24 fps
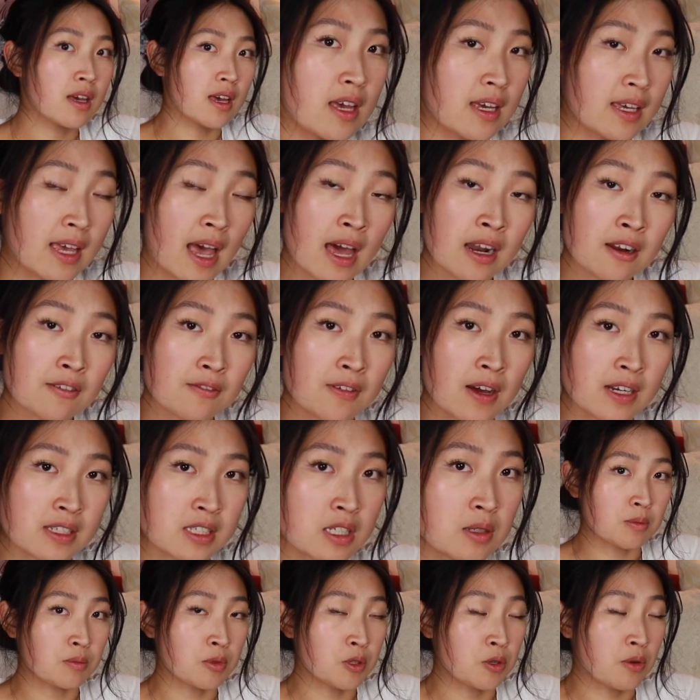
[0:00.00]
it can
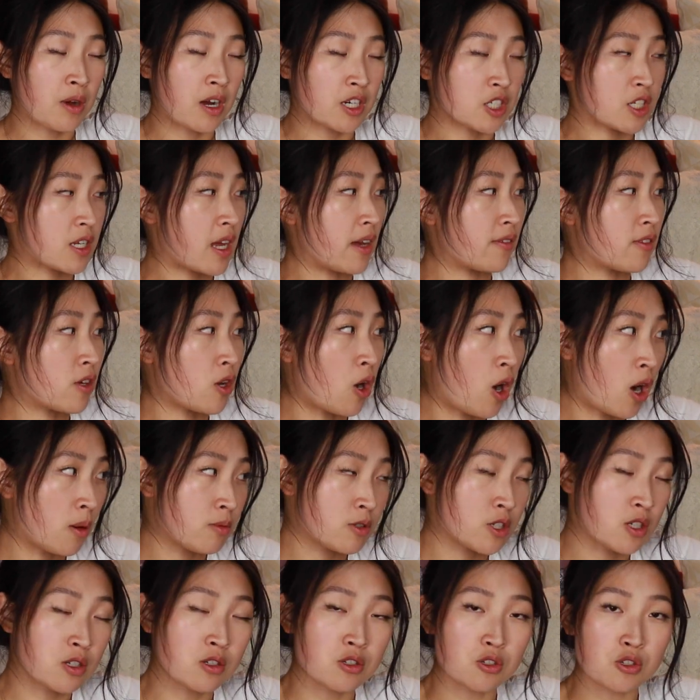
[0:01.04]
affect it, but you actually have the
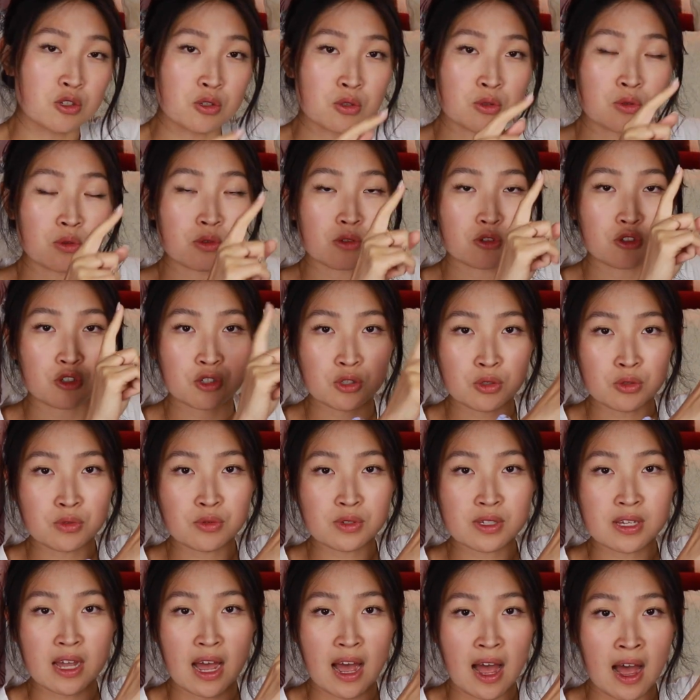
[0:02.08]
option to
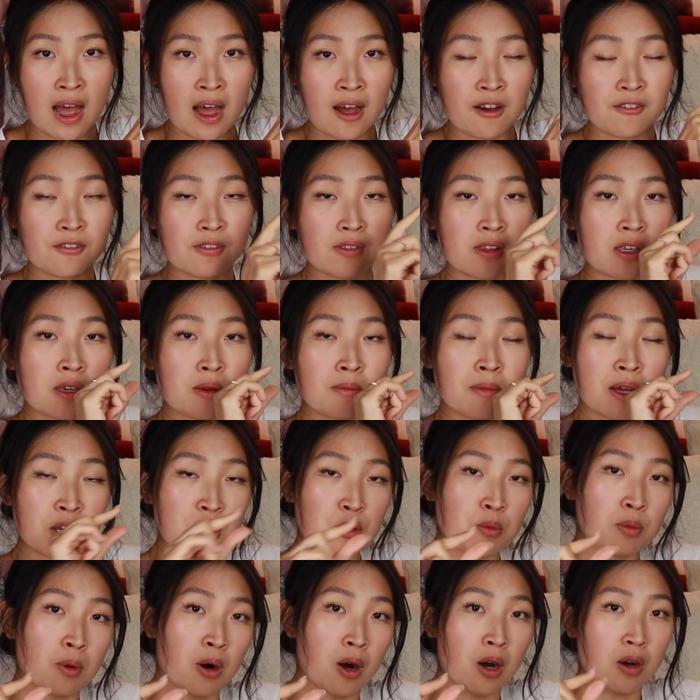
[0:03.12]
choose to have the
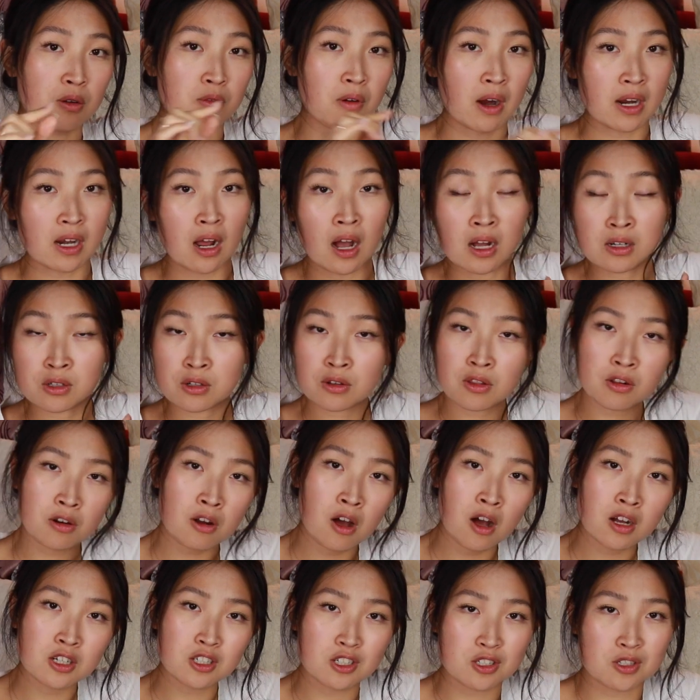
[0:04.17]
menu bar right under the
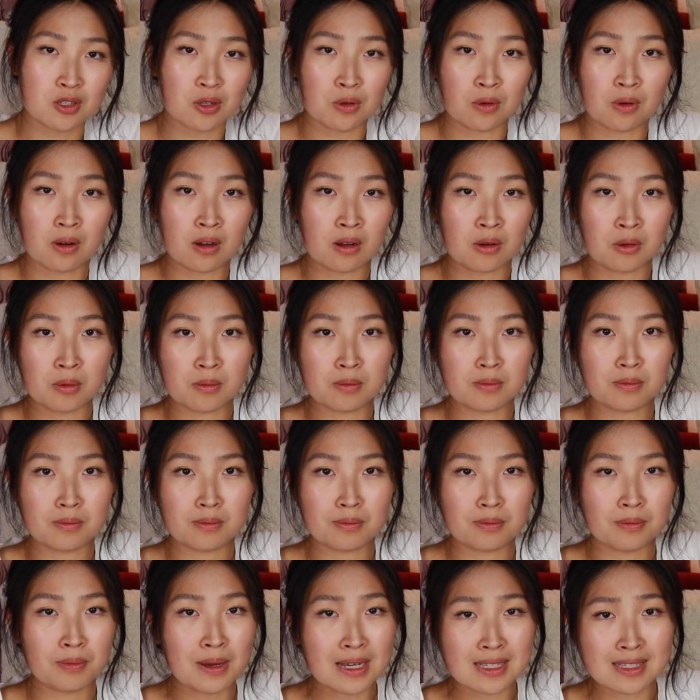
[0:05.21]
notch, so it'll
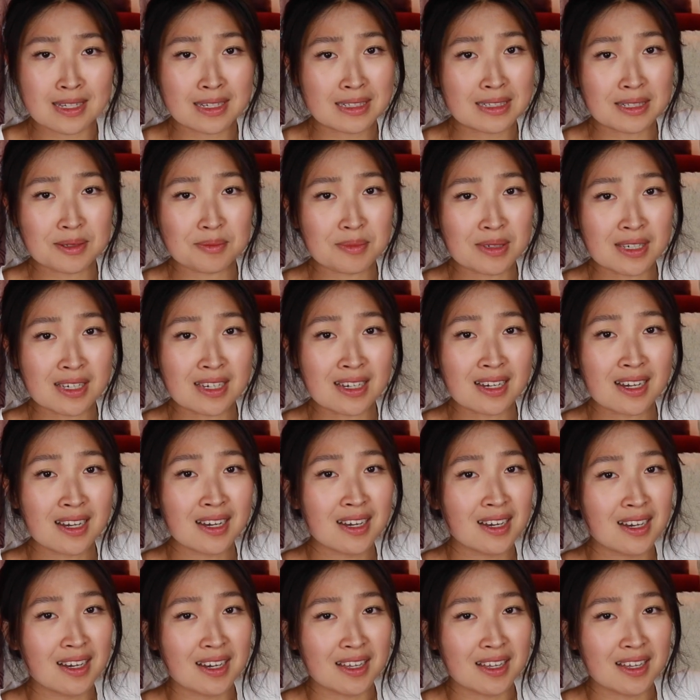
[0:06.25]
basically be